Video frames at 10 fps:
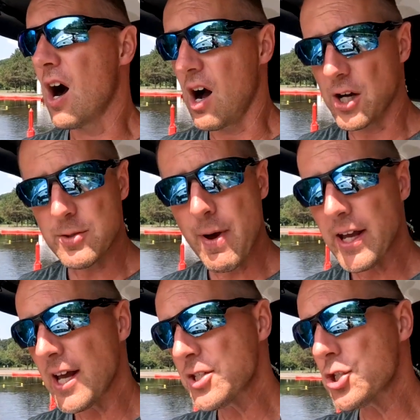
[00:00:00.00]

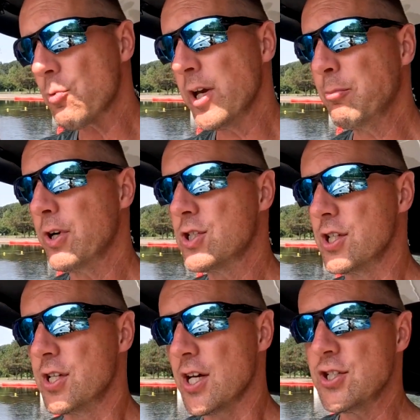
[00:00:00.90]
Hogsback has a swing bridge
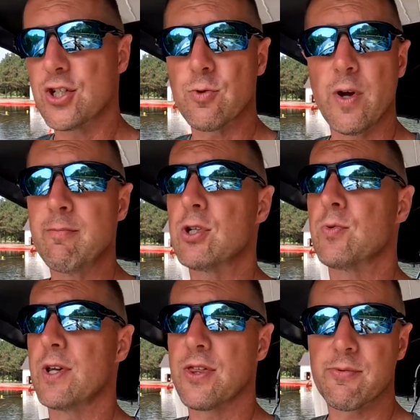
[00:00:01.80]
that doesn't swing between